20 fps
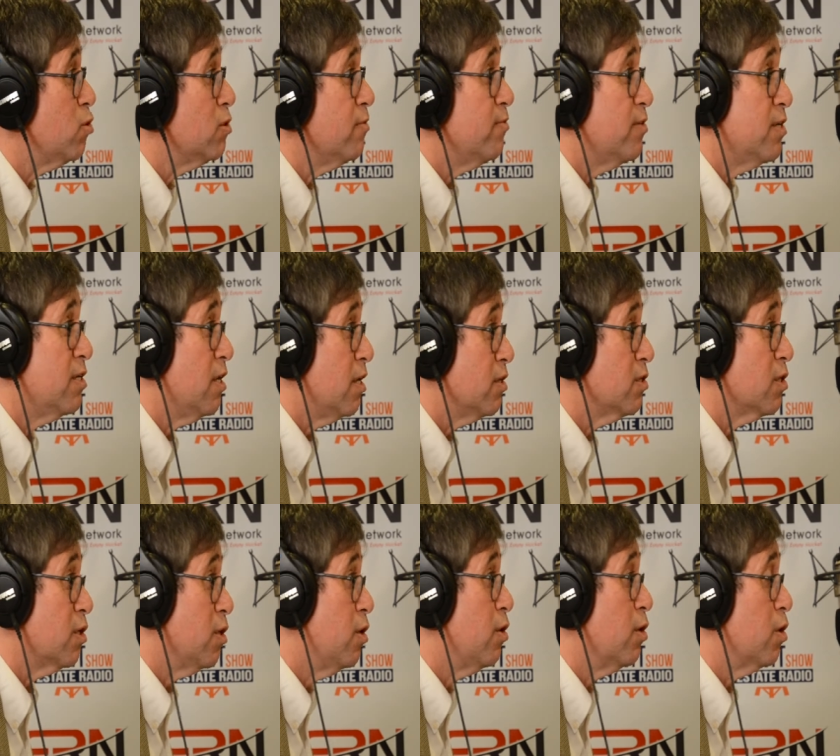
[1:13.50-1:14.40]
Most of it
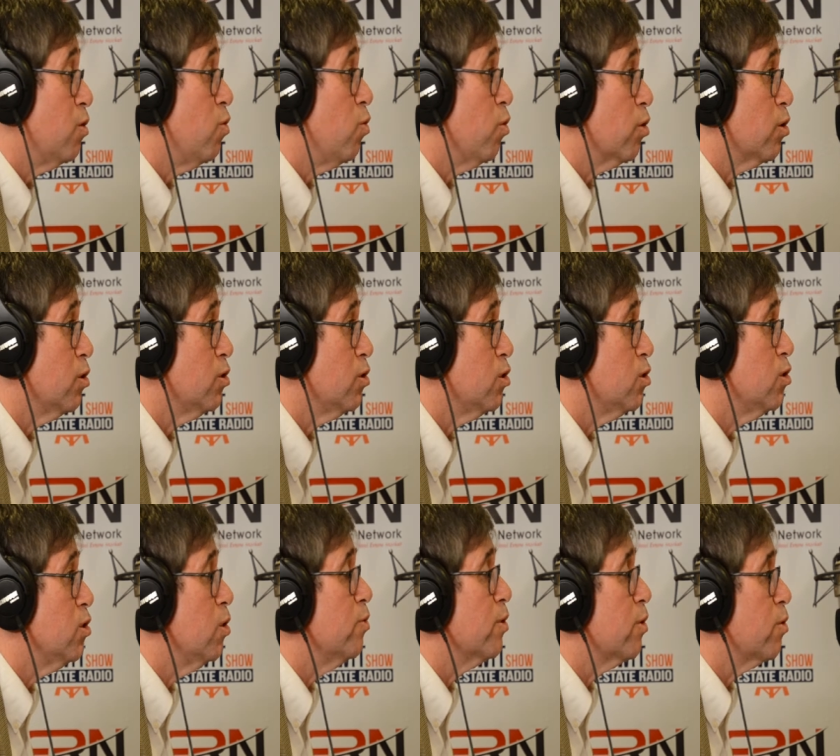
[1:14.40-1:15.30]
doesn't go to court because it's
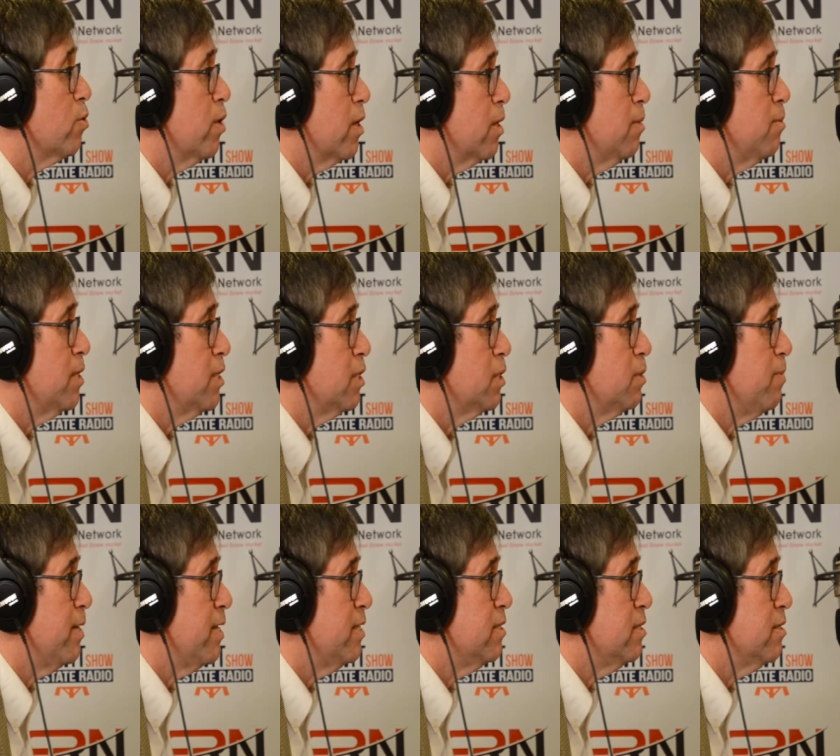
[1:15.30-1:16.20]
so incredibly
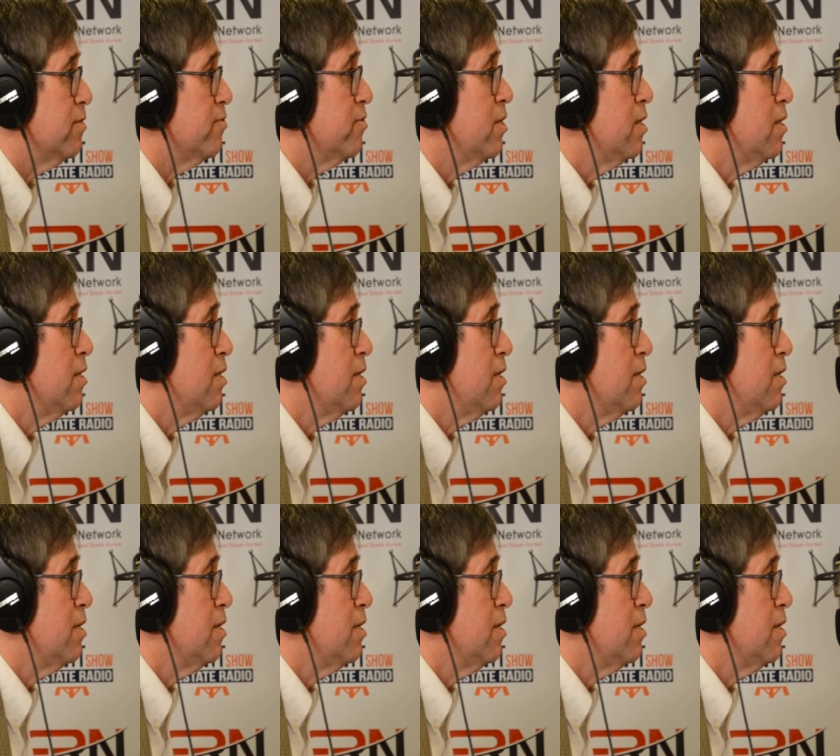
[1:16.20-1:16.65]
expensive.